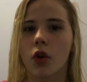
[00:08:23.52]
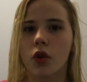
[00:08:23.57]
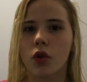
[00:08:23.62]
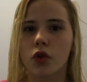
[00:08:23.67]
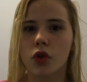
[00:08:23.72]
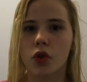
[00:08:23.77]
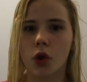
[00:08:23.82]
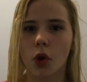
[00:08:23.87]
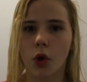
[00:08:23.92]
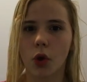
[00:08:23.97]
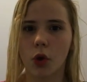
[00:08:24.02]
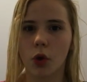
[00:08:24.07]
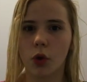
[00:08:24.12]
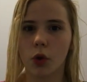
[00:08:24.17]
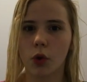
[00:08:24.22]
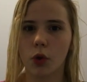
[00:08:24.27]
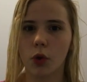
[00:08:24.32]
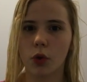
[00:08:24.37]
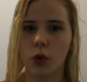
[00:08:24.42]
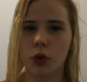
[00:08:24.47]

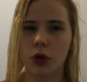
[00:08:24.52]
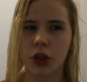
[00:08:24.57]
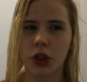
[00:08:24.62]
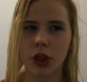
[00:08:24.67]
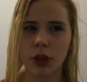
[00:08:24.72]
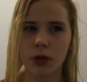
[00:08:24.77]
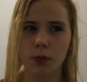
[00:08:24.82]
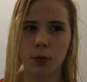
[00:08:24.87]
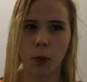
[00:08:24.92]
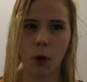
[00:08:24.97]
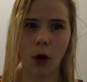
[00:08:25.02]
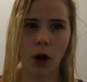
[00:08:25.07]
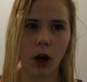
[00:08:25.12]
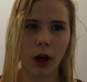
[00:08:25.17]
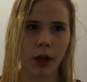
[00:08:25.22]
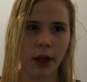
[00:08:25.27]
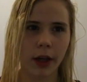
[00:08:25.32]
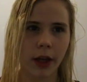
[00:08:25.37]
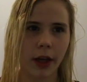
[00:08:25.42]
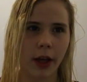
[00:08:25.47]
So she's
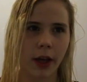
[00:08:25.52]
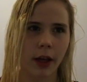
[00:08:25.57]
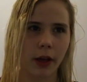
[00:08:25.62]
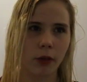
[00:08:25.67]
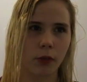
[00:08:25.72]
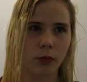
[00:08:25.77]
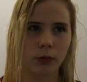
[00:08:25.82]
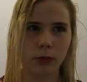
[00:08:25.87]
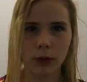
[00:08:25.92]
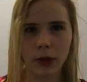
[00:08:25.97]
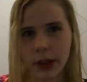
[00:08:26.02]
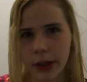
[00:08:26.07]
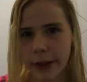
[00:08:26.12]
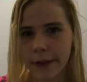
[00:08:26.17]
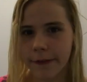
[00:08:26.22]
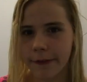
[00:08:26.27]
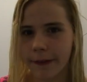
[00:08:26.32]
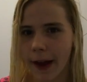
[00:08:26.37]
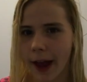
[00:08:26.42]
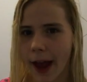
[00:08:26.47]
walking really
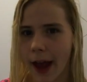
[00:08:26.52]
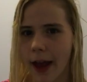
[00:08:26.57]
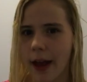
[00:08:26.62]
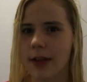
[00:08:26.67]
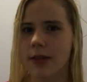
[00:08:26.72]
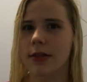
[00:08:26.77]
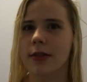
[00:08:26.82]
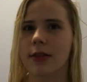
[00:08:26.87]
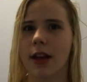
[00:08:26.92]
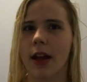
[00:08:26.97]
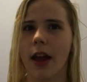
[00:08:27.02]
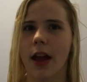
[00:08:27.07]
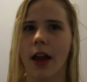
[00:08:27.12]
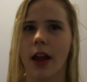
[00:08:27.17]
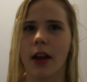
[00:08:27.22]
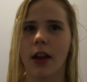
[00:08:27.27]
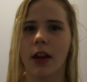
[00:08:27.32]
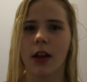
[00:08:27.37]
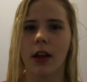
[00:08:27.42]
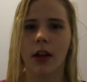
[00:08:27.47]
fast,
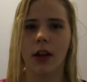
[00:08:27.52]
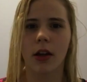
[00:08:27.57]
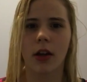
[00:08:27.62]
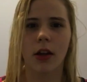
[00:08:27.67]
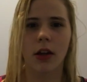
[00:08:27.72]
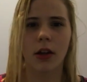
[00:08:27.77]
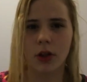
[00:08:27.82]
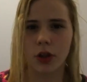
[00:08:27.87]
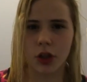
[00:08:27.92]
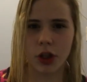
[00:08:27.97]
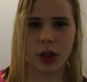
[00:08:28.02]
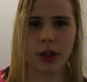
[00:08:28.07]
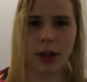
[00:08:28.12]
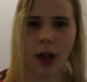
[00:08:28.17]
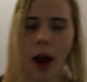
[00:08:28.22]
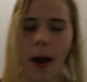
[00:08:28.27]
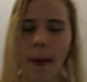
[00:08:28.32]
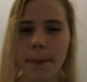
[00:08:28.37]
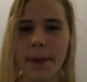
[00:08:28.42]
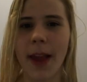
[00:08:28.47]
and she
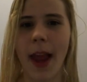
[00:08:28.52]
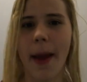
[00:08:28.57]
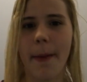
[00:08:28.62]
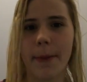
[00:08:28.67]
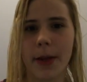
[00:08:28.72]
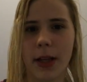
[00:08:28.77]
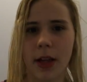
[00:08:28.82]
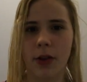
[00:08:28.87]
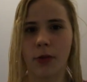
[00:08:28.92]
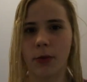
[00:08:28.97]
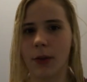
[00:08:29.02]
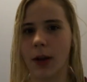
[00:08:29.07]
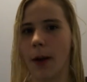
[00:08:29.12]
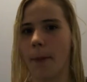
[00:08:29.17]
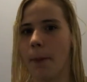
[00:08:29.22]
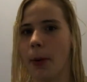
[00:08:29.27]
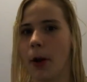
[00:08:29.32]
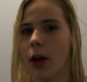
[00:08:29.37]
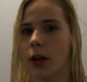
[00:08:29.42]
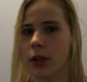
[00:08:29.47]
comes at me to swing a
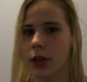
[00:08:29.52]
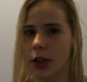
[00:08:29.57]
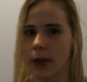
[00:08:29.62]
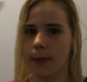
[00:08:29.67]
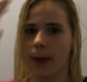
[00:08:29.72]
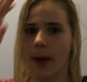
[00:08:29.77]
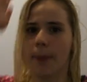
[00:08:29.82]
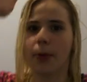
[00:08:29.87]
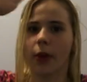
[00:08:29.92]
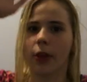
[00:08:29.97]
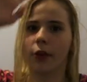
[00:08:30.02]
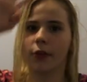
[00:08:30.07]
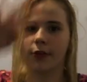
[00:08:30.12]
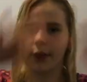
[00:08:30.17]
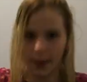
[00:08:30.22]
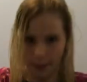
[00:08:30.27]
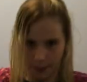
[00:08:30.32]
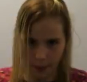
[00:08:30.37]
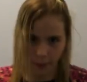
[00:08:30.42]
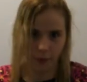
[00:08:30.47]
punch, and my brother
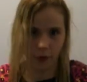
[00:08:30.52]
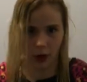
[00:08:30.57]
steps in